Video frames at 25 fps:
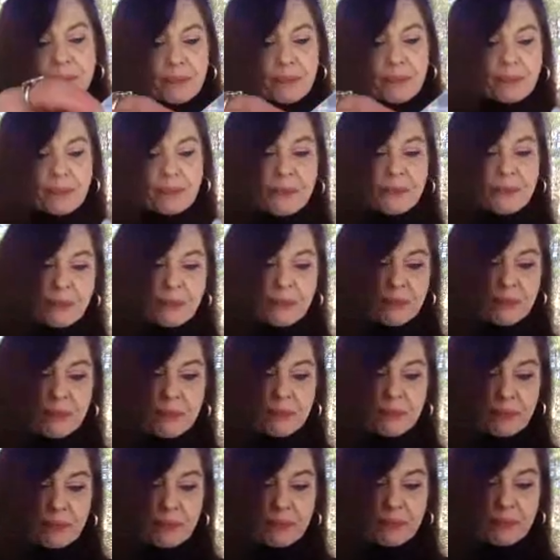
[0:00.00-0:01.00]

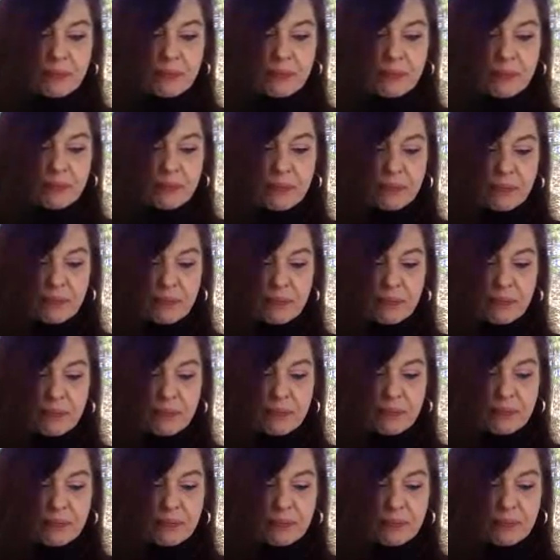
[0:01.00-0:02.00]

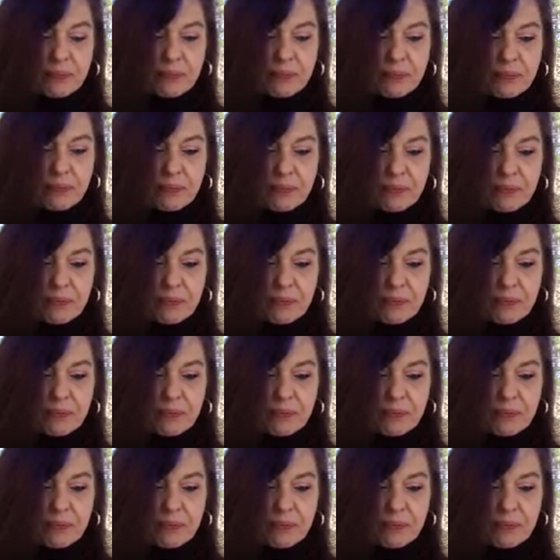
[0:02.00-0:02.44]
[no speech]